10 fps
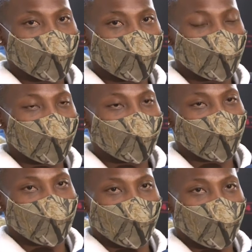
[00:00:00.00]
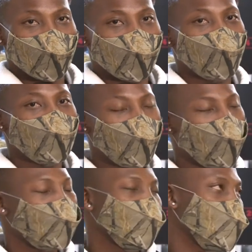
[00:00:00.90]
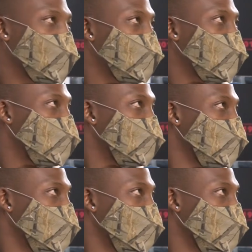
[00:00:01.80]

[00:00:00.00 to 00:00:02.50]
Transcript: is that you know what to protect,